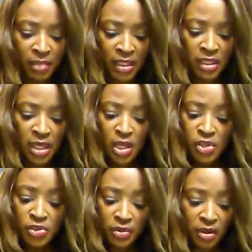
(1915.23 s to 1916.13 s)
month
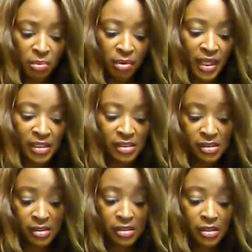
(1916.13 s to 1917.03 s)
during her
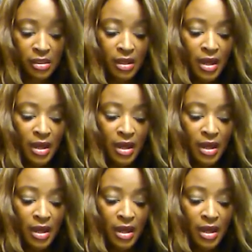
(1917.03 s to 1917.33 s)
pregnancy.